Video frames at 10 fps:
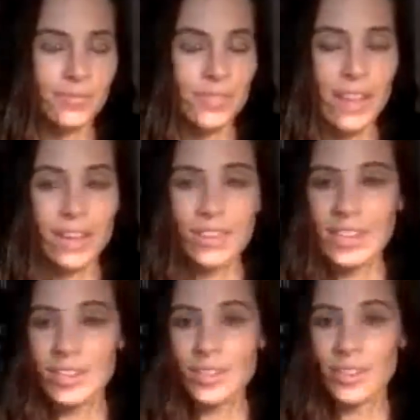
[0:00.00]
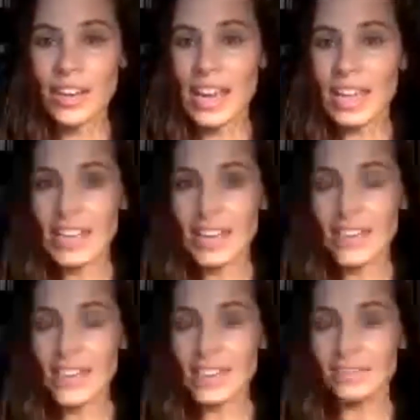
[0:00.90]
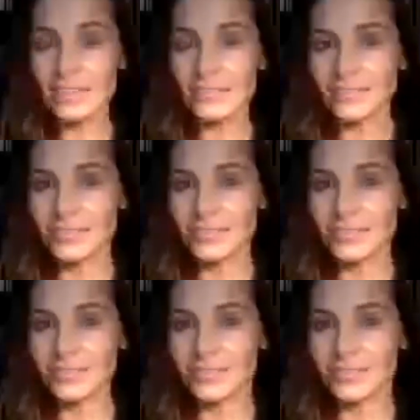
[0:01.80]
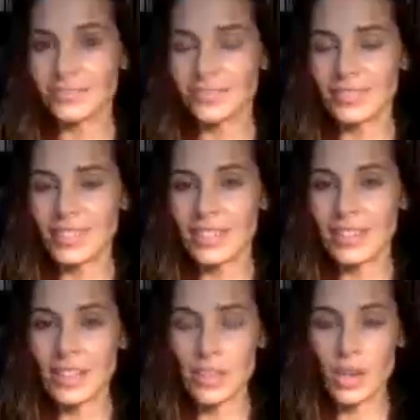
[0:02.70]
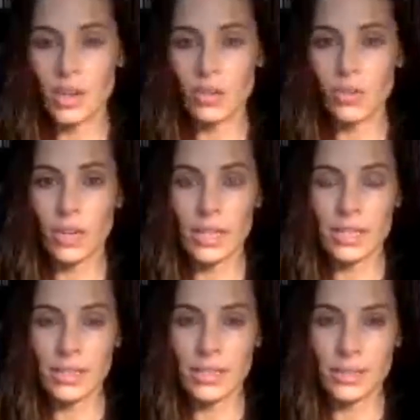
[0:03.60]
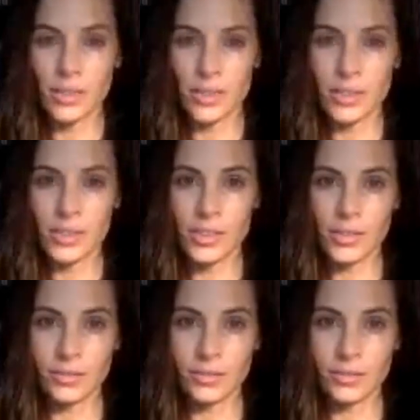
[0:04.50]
I'm not going to ignore any of it and let go of what isn't yours.